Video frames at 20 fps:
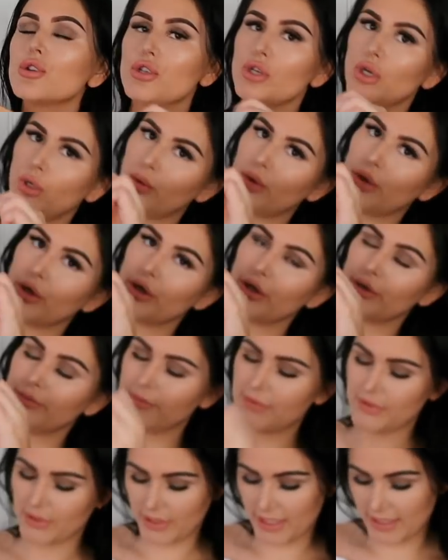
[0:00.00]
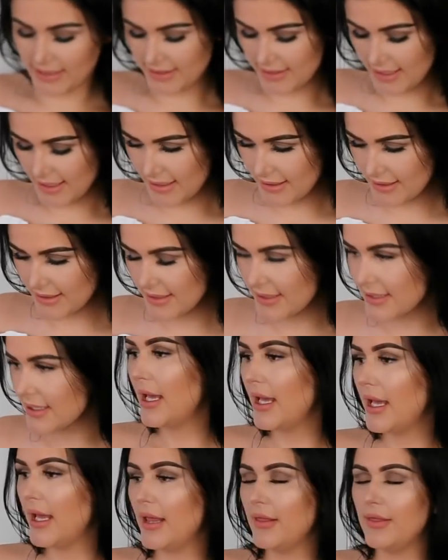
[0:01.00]
choker, so that's nice.
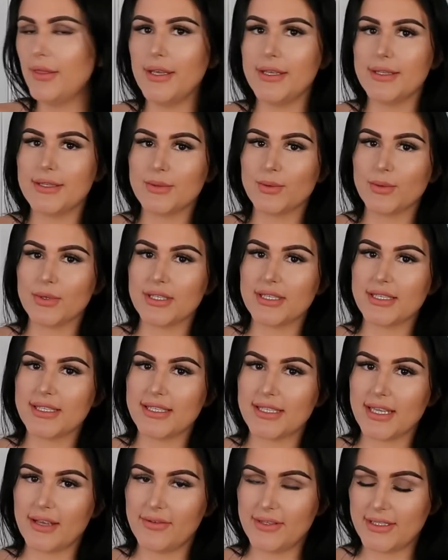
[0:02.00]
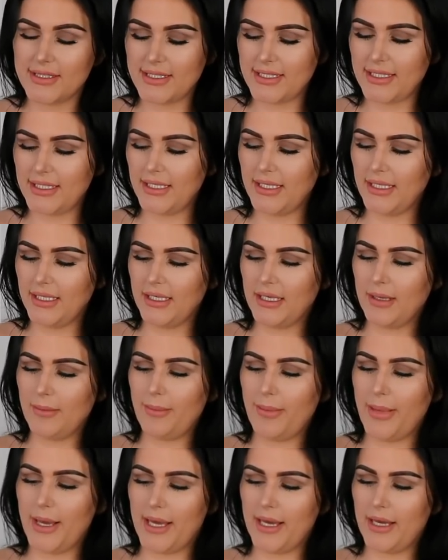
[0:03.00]
And this was 17
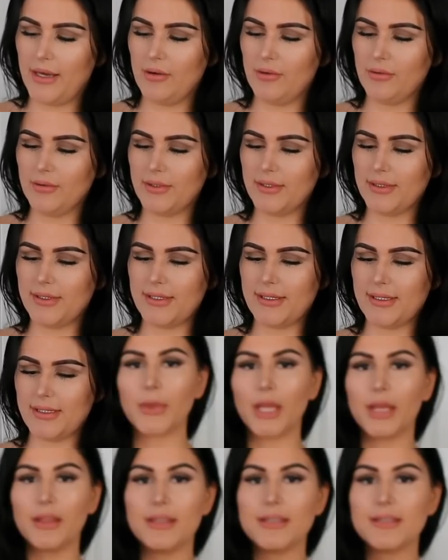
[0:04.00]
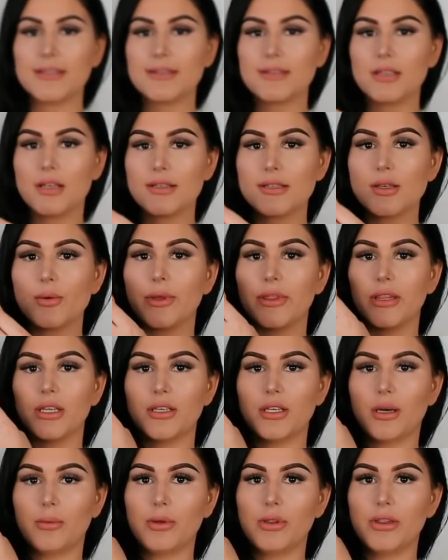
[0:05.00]
pounds. And this is also in the
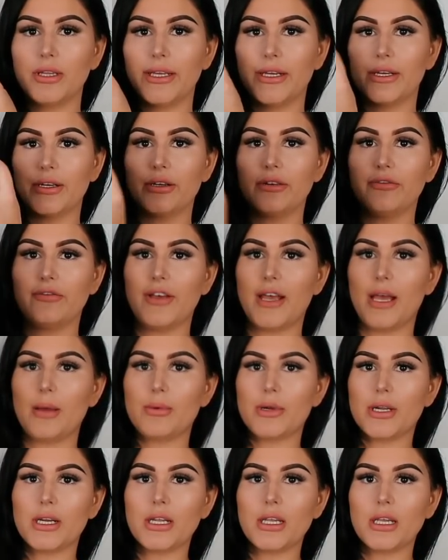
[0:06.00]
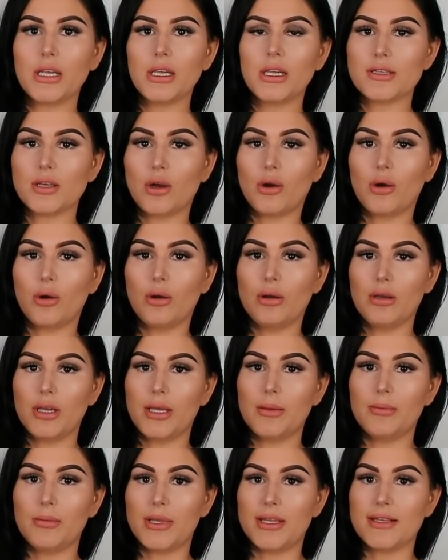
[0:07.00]
double layered fabric, so
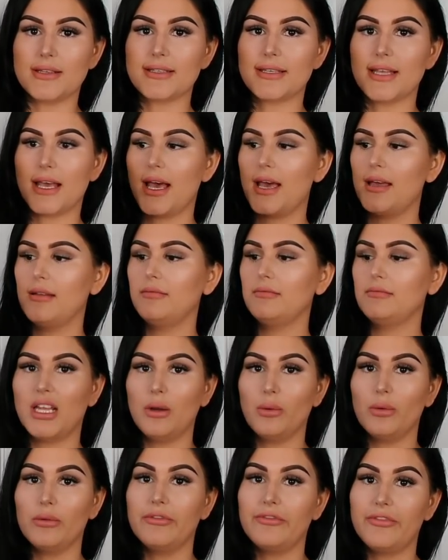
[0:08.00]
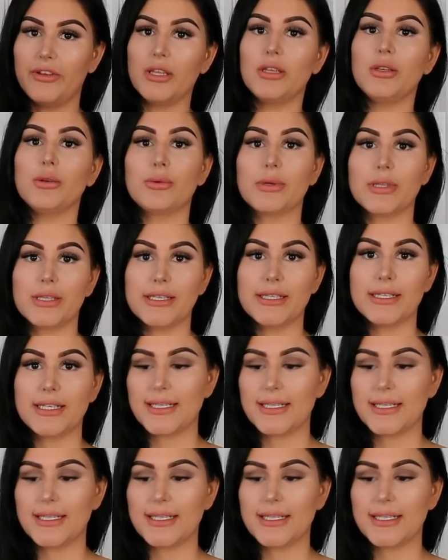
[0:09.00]
it means that it will fit you really